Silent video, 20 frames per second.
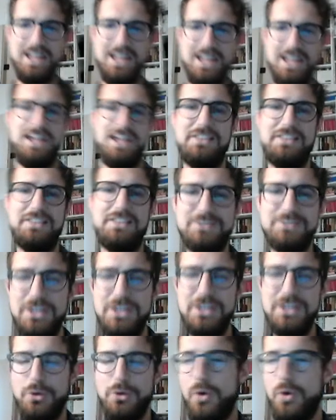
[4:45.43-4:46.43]
This
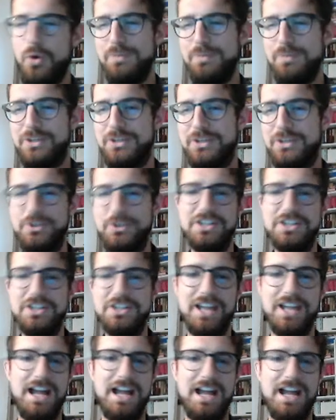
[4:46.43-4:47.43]
video won't be quick,
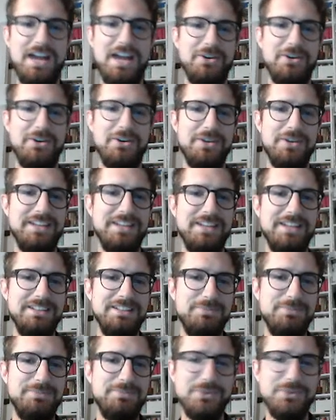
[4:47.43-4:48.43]
and I
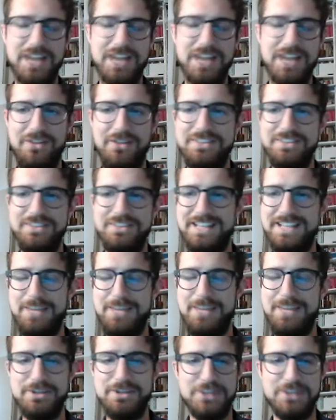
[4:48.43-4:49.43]
already put out the
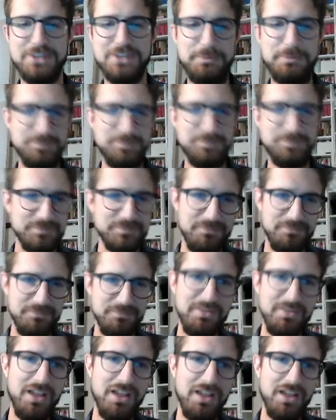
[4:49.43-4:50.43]
disclaimer. So,
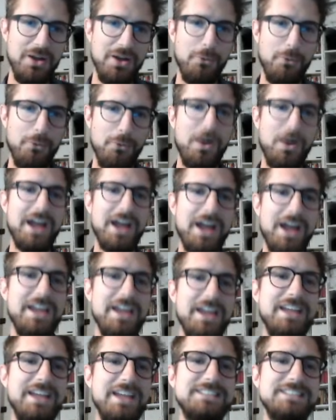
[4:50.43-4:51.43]
why
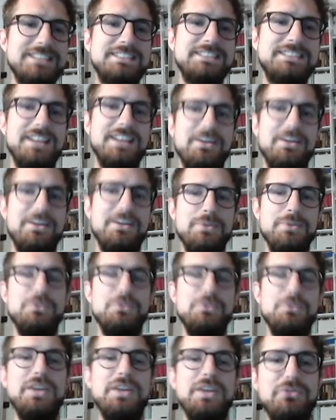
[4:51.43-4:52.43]
is
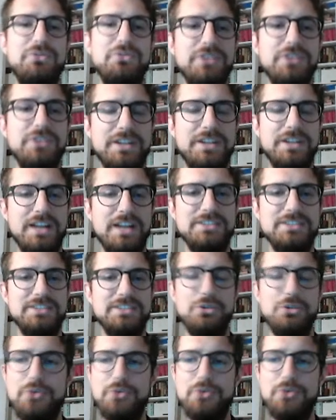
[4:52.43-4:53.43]
removing a fear card
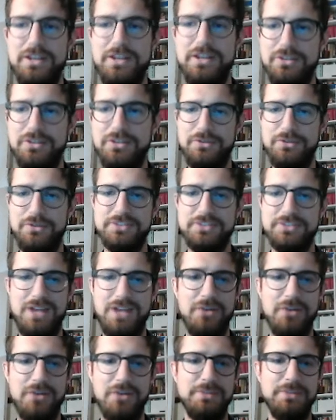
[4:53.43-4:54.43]
so great on the first
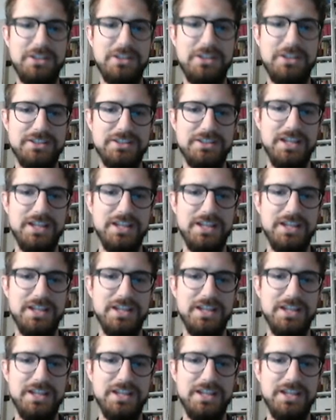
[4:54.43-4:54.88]
round? Because